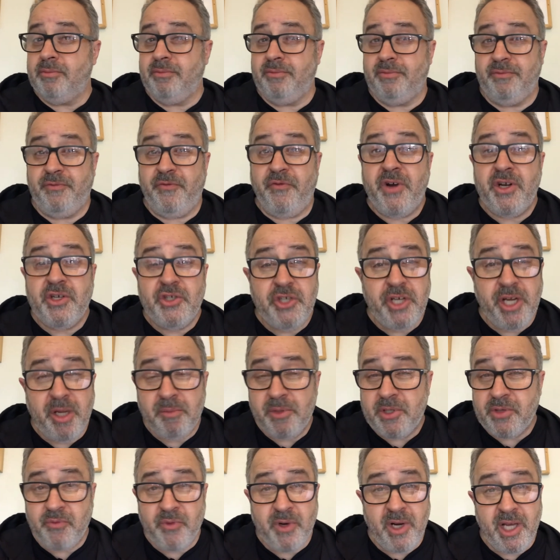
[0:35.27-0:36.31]
friendships
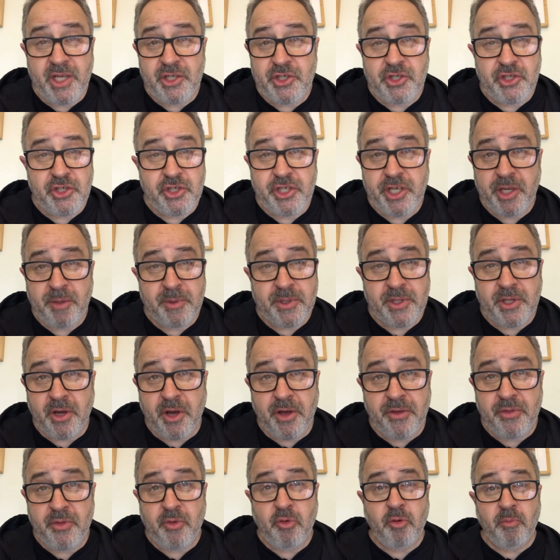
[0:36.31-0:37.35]
and relationships that I
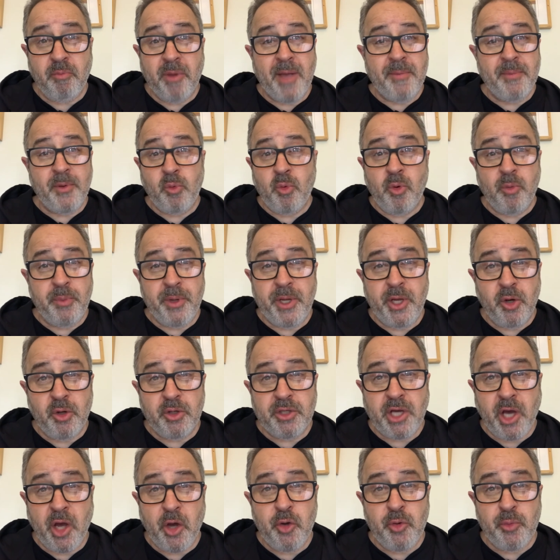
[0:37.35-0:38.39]
thought maybe were beyond
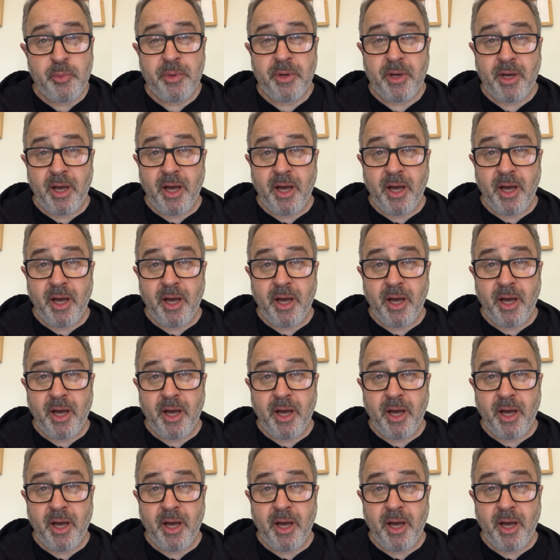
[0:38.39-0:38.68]
hope.